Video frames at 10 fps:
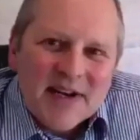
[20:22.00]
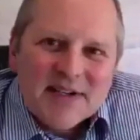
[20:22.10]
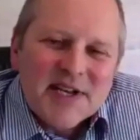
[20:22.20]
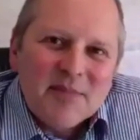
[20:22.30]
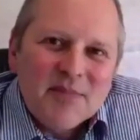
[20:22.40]

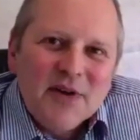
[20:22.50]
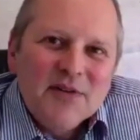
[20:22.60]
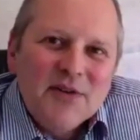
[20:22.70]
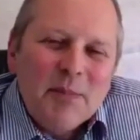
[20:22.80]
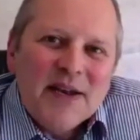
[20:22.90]
Tim,
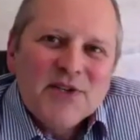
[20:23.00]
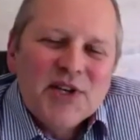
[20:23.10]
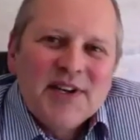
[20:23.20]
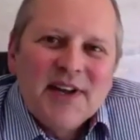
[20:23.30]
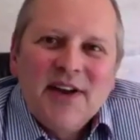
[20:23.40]
you
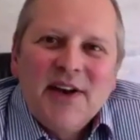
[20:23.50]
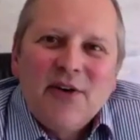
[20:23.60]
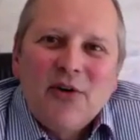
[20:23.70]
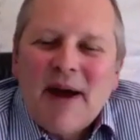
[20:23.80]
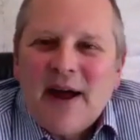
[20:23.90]
mentioned
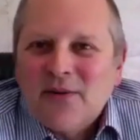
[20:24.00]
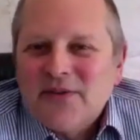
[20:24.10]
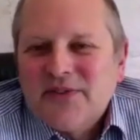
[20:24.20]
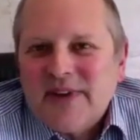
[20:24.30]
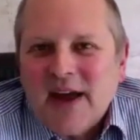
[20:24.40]
earlier about
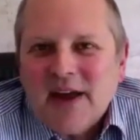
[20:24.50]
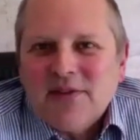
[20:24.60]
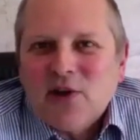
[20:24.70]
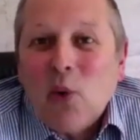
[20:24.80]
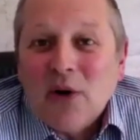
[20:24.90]

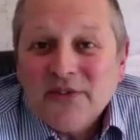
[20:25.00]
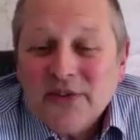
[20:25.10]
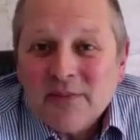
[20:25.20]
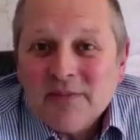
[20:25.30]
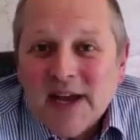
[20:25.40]
the
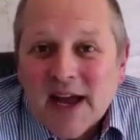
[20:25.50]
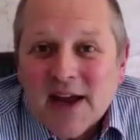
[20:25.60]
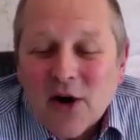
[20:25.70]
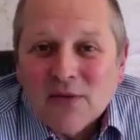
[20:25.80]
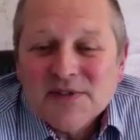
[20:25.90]
Quantum.
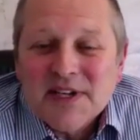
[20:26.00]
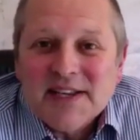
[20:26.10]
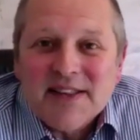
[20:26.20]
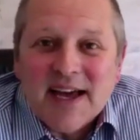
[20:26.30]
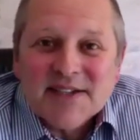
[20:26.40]

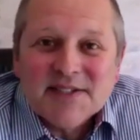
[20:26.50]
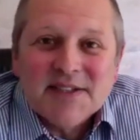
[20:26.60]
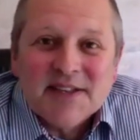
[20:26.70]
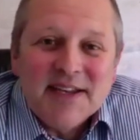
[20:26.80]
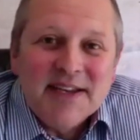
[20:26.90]
Obviously, that's
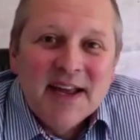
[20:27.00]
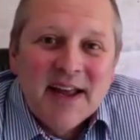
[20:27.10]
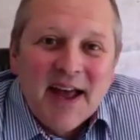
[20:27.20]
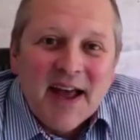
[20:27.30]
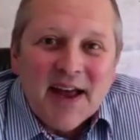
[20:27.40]
the
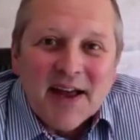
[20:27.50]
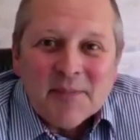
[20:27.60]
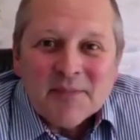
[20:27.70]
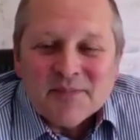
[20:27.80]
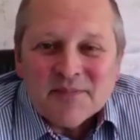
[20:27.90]

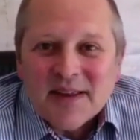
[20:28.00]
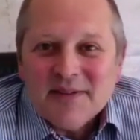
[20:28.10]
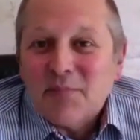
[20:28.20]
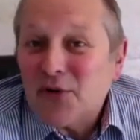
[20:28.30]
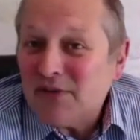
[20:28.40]

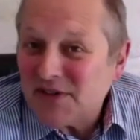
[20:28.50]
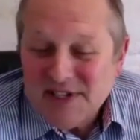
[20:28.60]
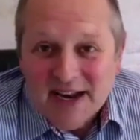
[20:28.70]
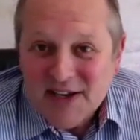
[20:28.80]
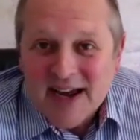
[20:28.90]
previous
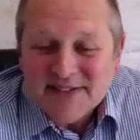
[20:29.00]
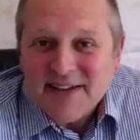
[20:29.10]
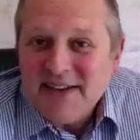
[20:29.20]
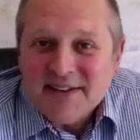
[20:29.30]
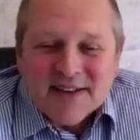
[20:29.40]

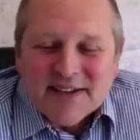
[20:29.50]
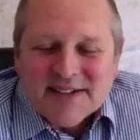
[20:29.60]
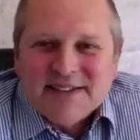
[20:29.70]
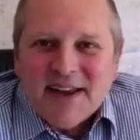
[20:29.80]
Agnati that